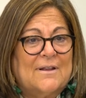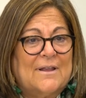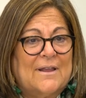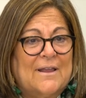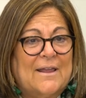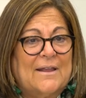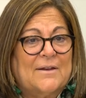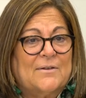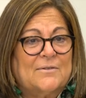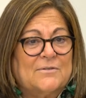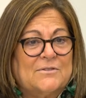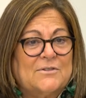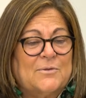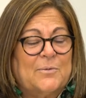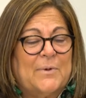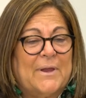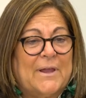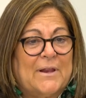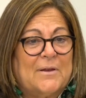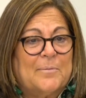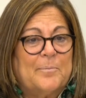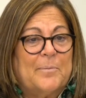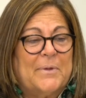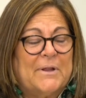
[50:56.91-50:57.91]
And so we
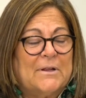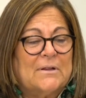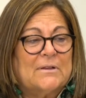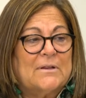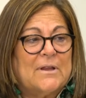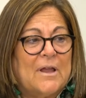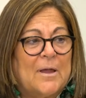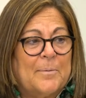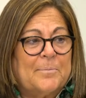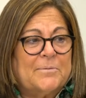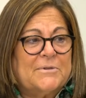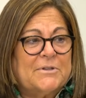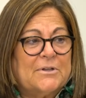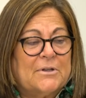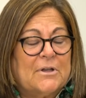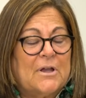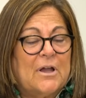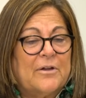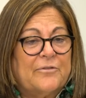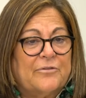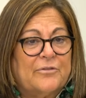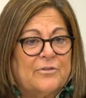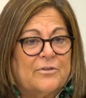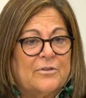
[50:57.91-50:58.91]
had to build up to
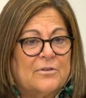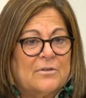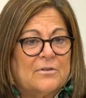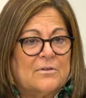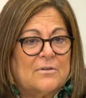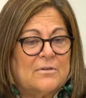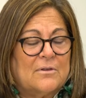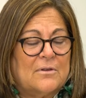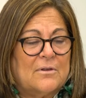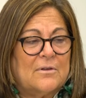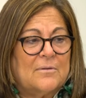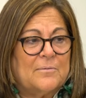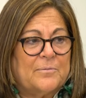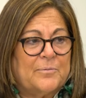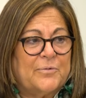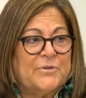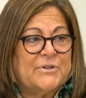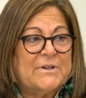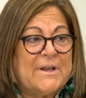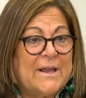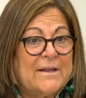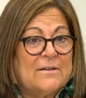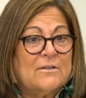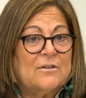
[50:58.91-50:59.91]
cover,
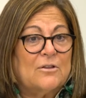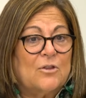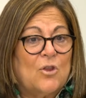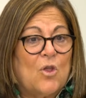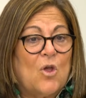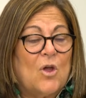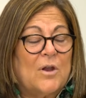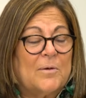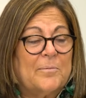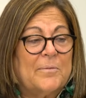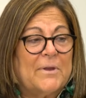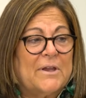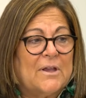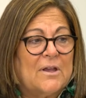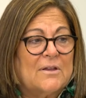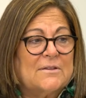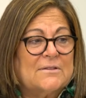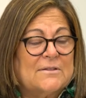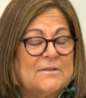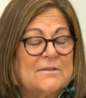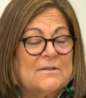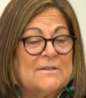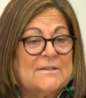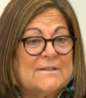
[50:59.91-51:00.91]
protect the lawn,
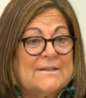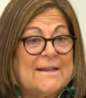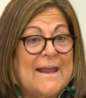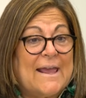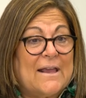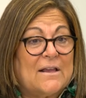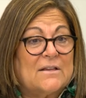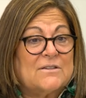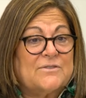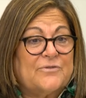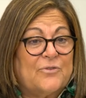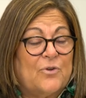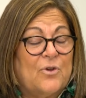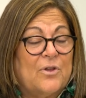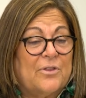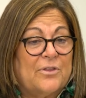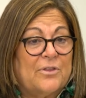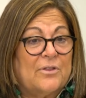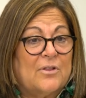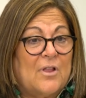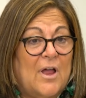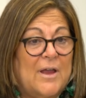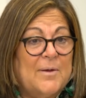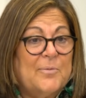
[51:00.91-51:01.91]
because the stacks for all the
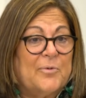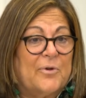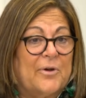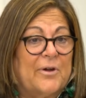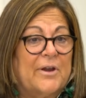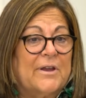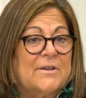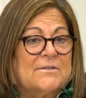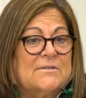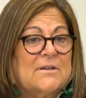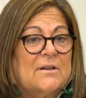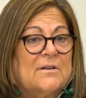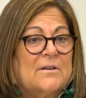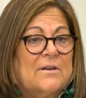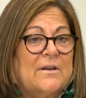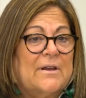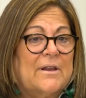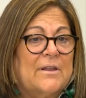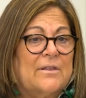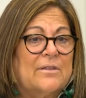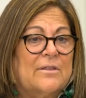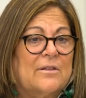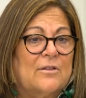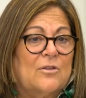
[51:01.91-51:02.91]
library is
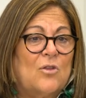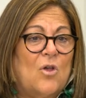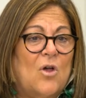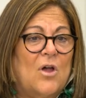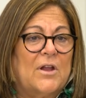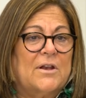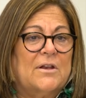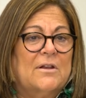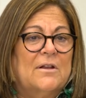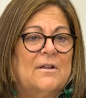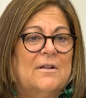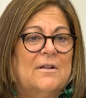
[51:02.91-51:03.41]
underneath the lawn.